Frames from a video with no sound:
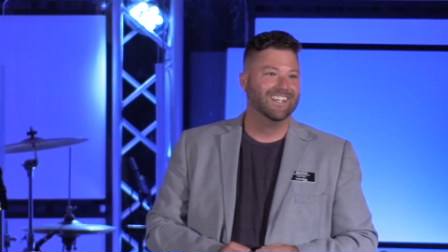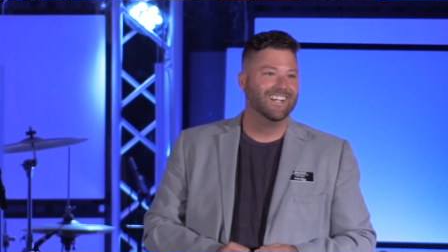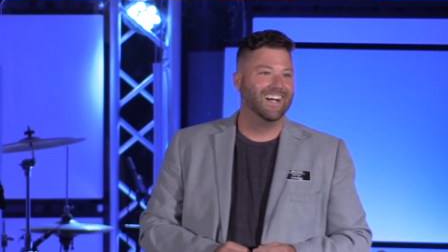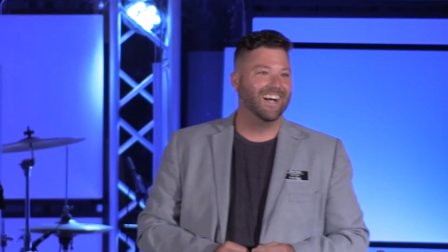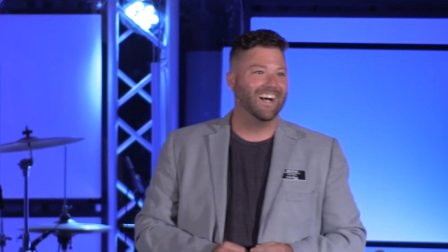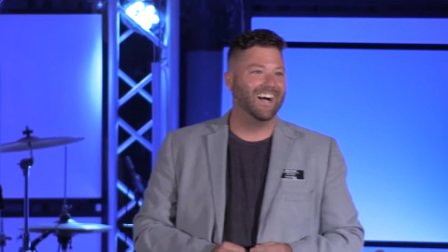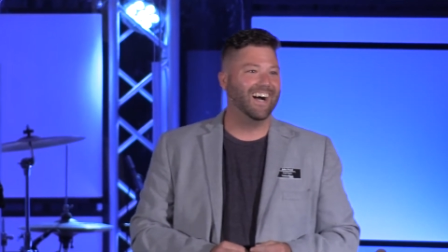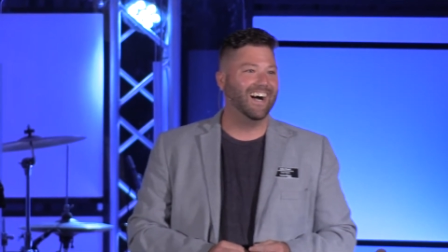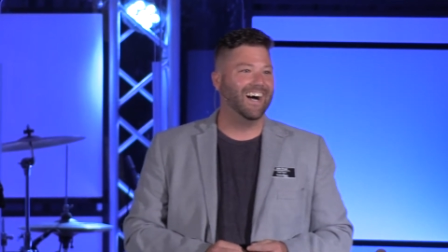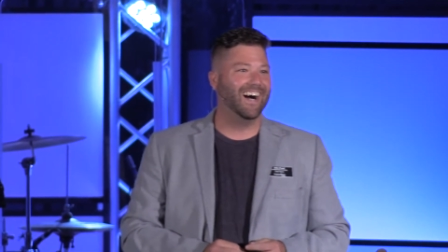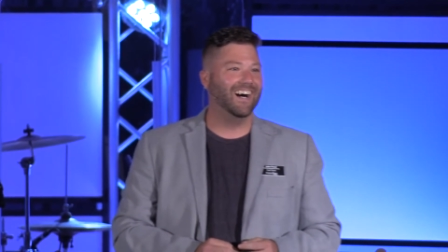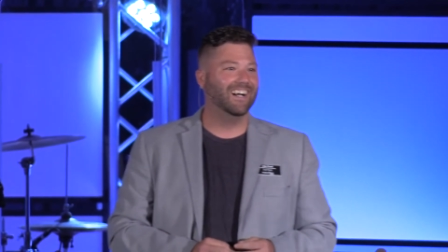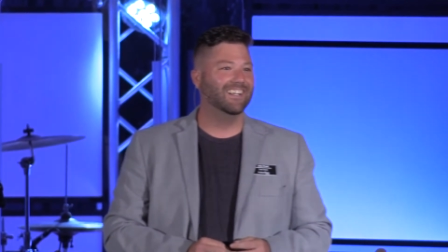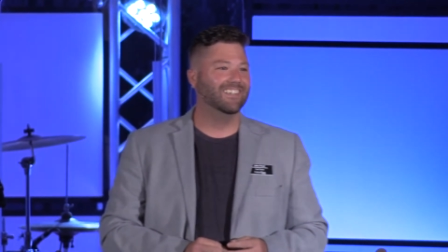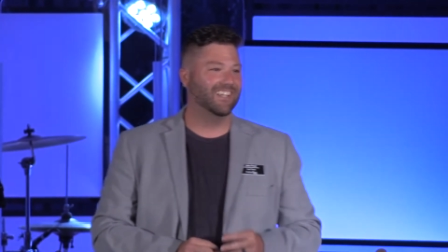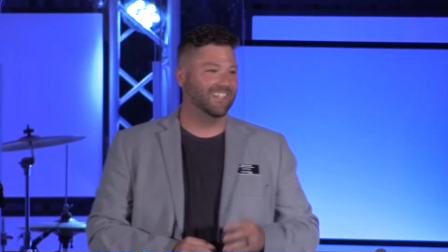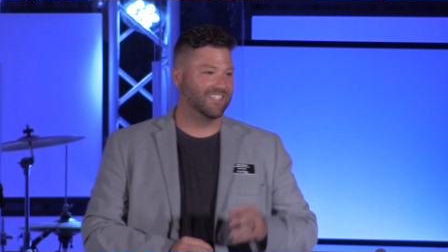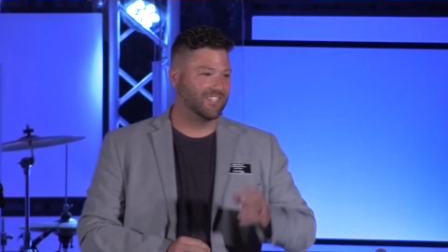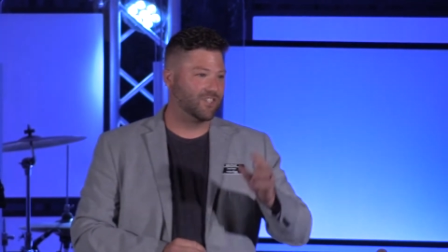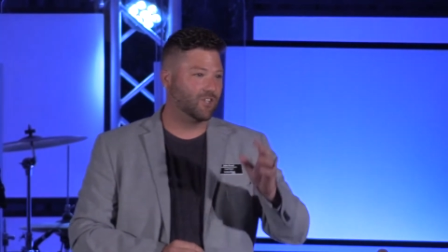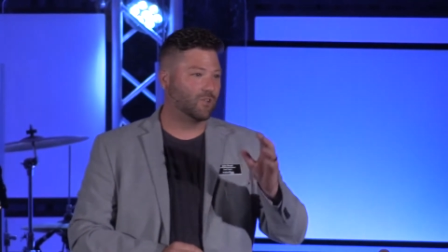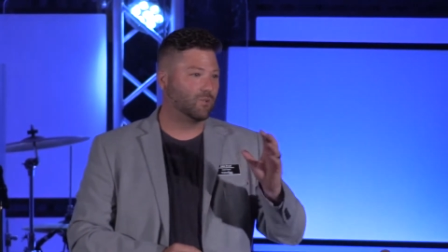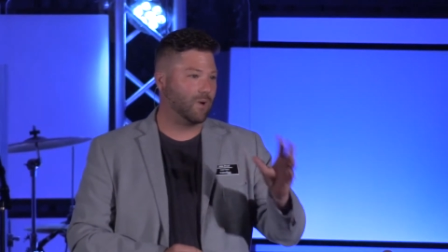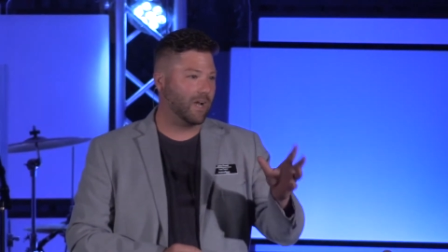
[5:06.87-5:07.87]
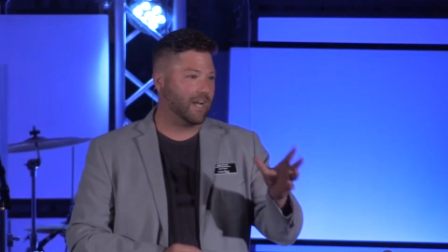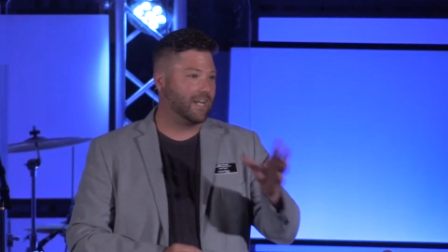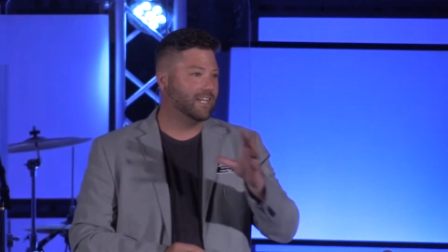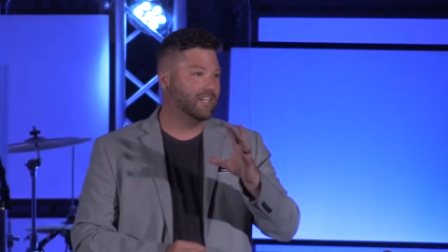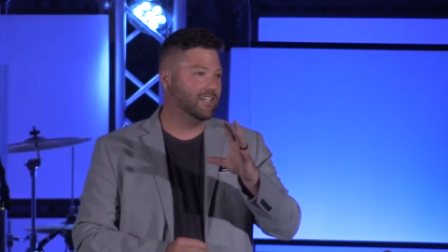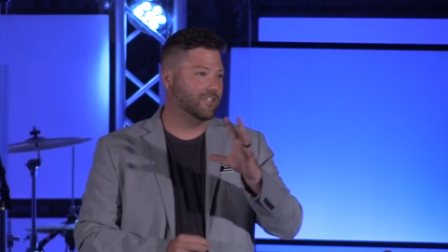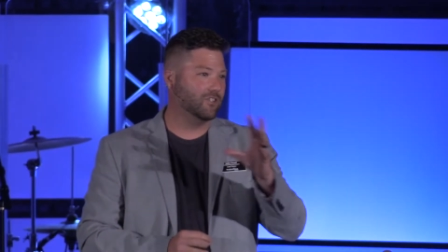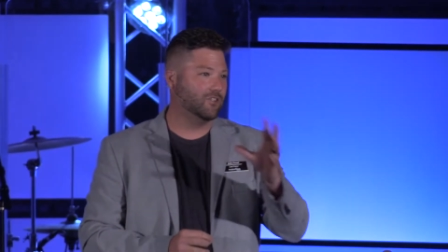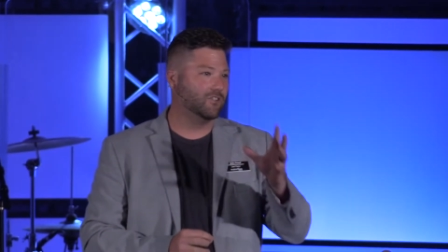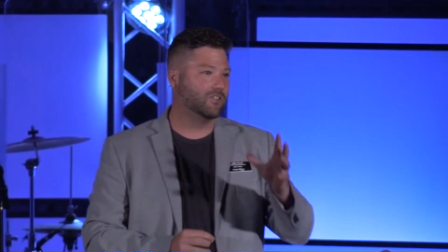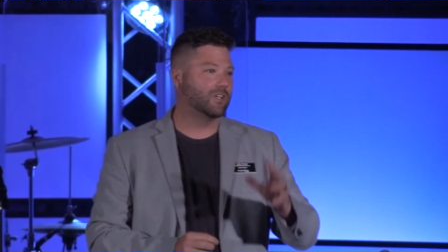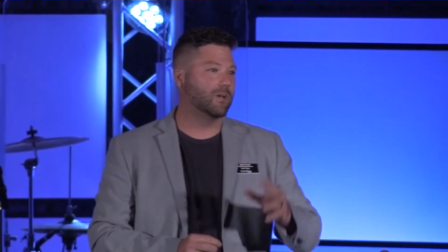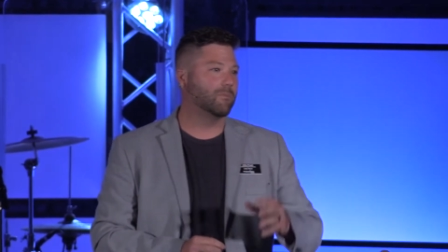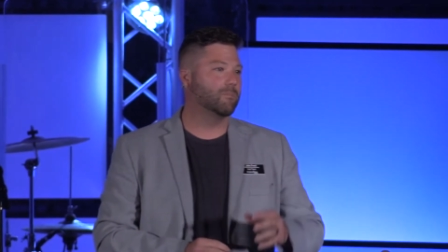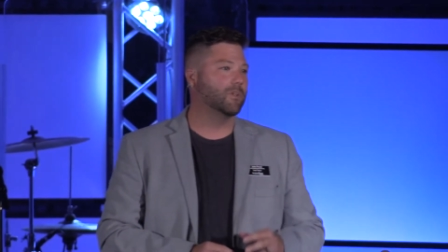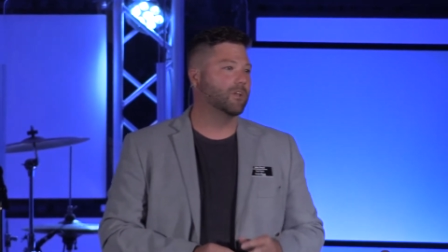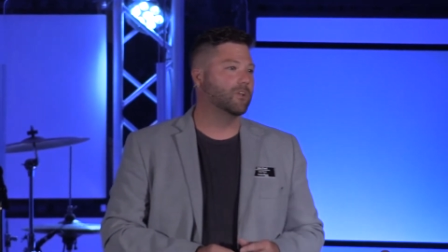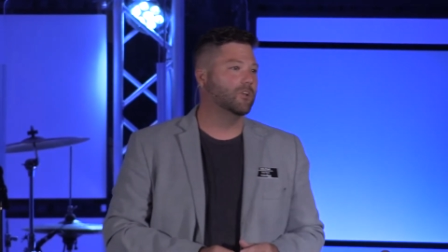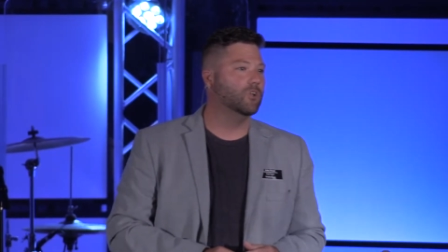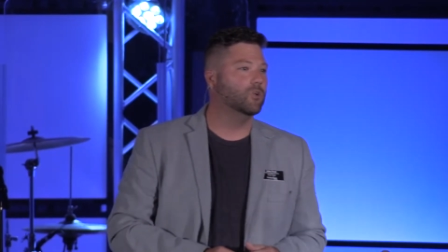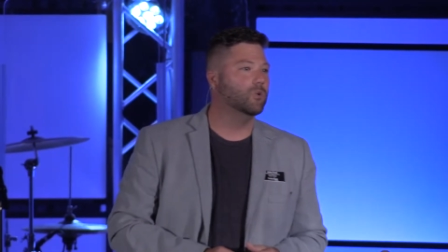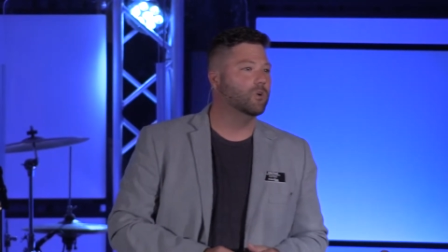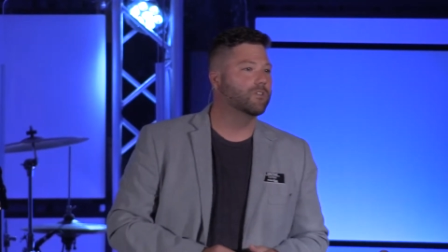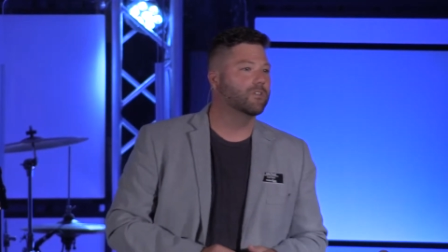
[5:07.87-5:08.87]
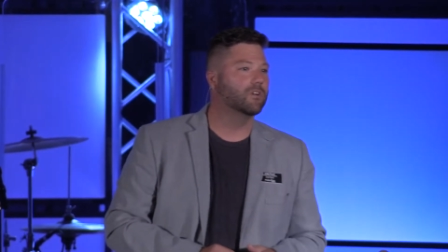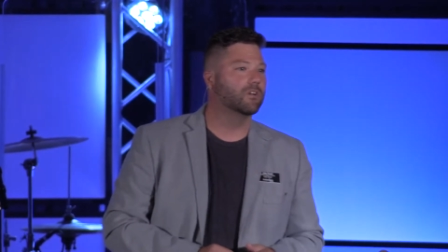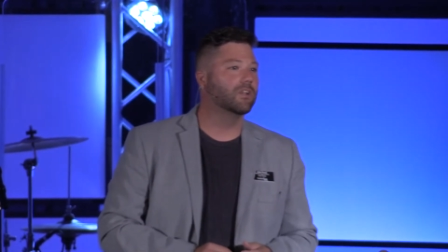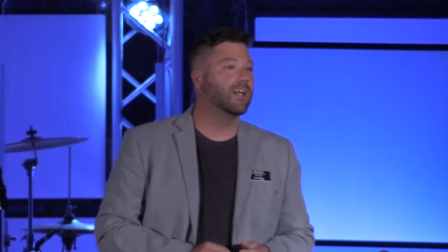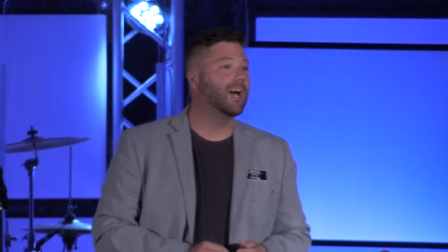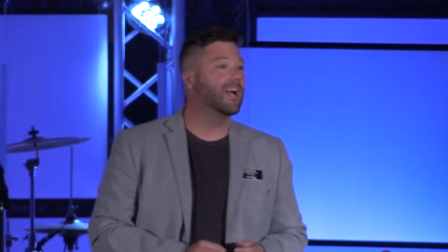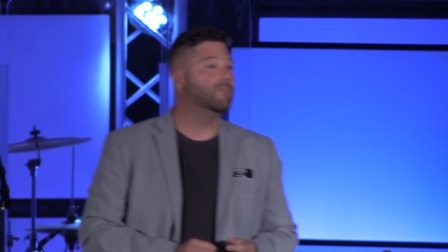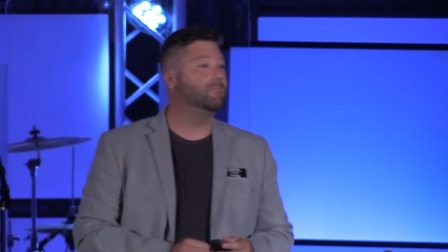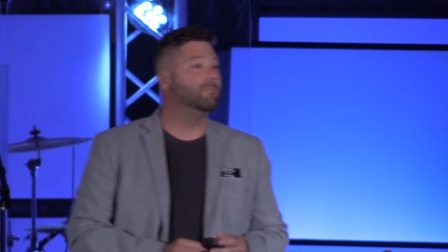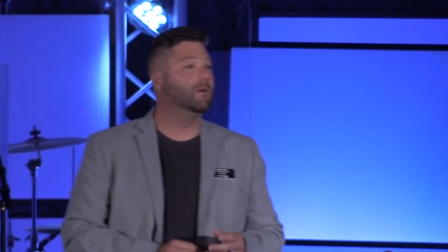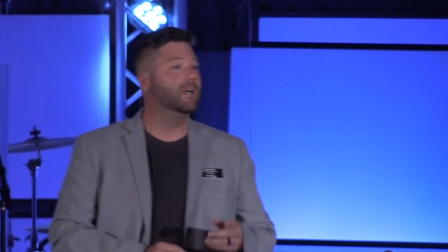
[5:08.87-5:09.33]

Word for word: Unless you're ready to do something new with your life.